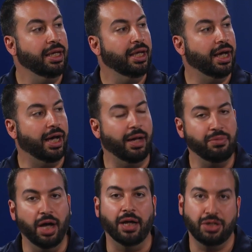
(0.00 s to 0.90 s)

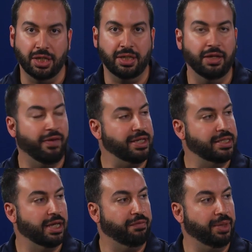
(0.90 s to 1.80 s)
not just the device
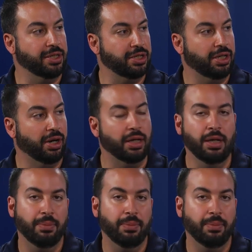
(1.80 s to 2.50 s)
itself being secure.